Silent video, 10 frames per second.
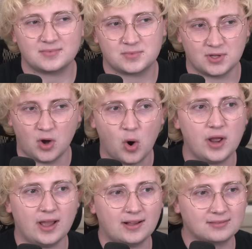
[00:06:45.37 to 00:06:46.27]
It was
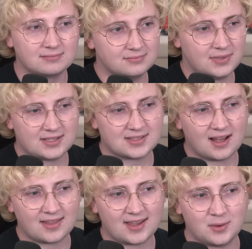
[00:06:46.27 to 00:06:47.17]
annoying, but it's
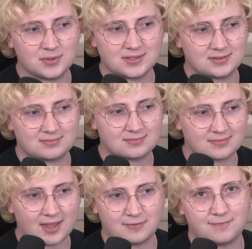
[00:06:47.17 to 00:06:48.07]
not like it was
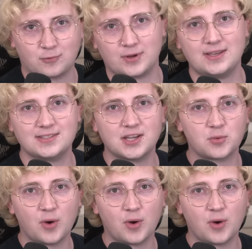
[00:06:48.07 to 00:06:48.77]
like freezing